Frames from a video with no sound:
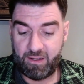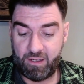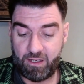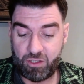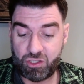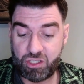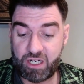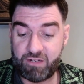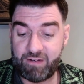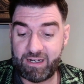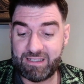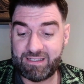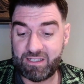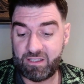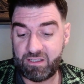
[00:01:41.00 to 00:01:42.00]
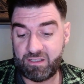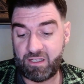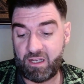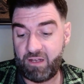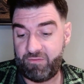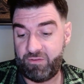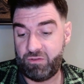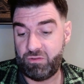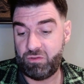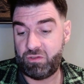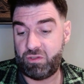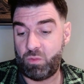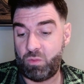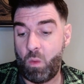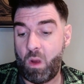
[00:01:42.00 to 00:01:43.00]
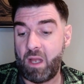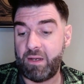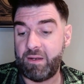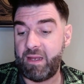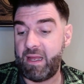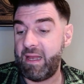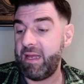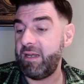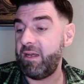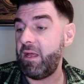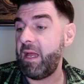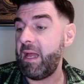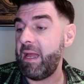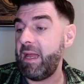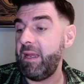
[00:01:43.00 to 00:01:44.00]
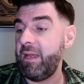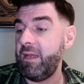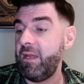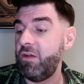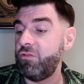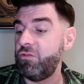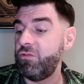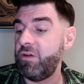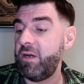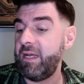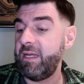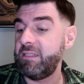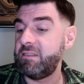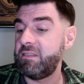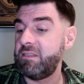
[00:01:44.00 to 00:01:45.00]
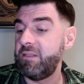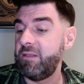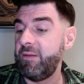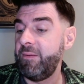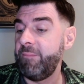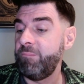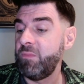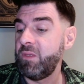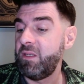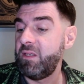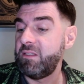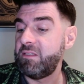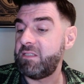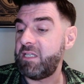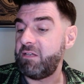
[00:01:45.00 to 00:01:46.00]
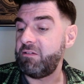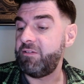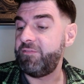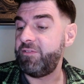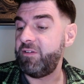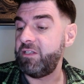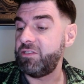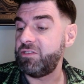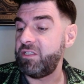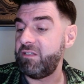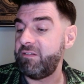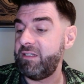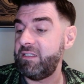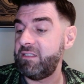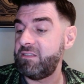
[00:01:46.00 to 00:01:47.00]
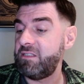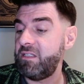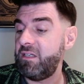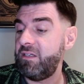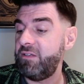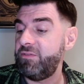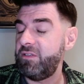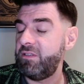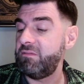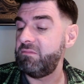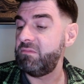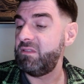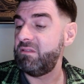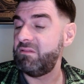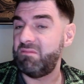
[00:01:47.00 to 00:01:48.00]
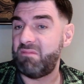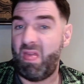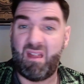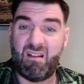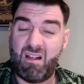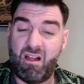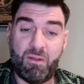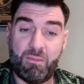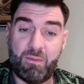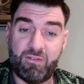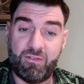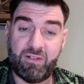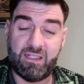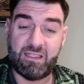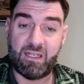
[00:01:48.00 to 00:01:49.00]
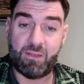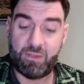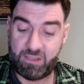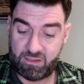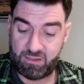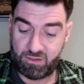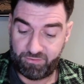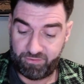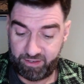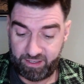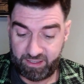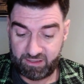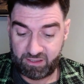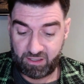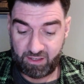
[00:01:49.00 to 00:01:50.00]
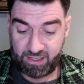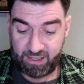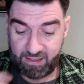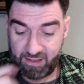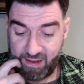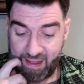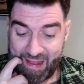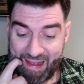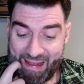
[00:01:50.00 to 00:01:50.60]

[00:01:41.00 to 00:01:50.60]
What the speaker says: Generator Servant, 1 and a red. Sacrifice Generator Servant. I can't be bothered to read that one, doesn't look very exciting.